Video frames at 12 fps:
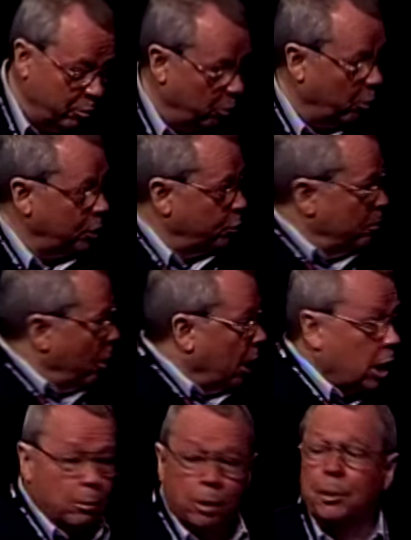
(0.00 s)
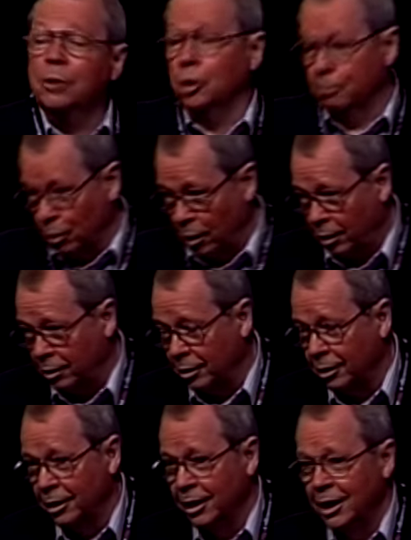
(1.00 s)
what's remarkable about the book
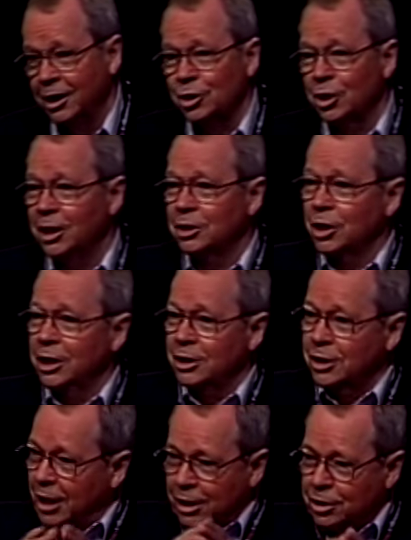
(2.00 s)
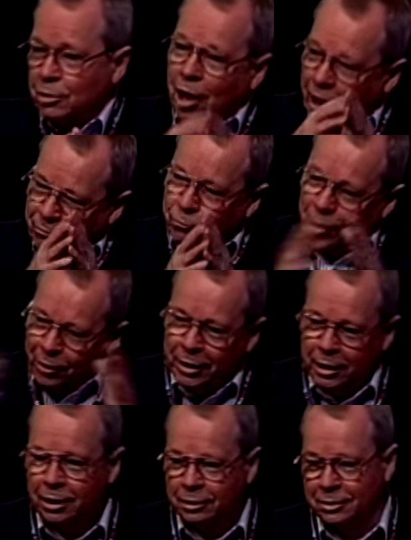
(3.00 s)
is, is, is that it's got very
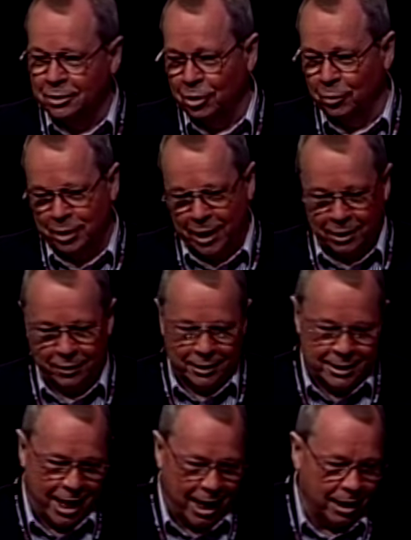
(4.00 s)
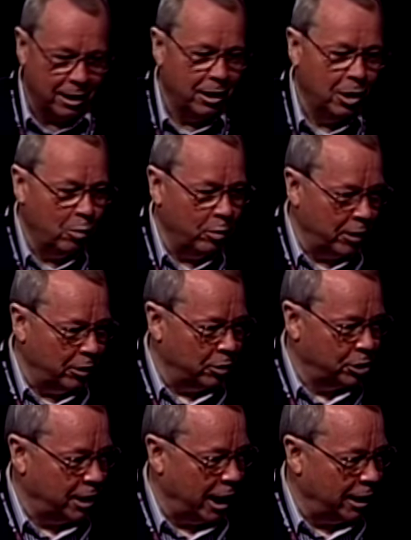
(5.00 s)
little to do at the end of the day with
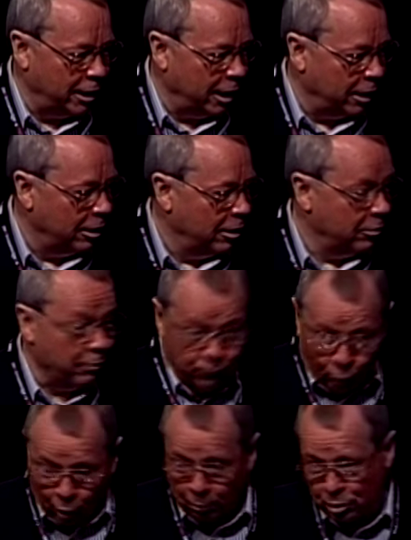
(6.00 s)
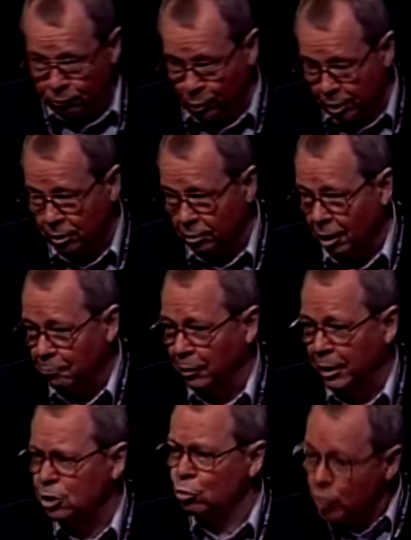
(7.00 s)
understanding the forms of regional
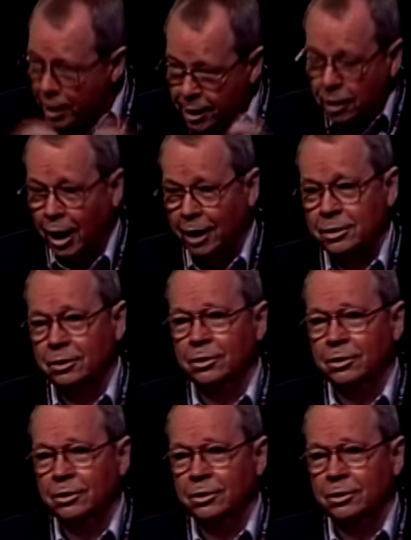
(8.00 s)
government. It's really got to